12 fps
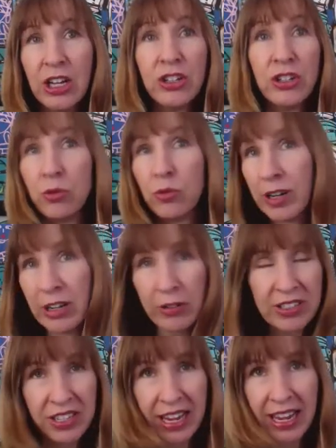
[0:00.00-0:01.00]
do
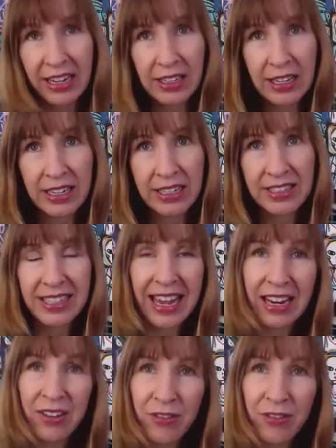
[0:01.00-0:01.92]
rigorous analytics, and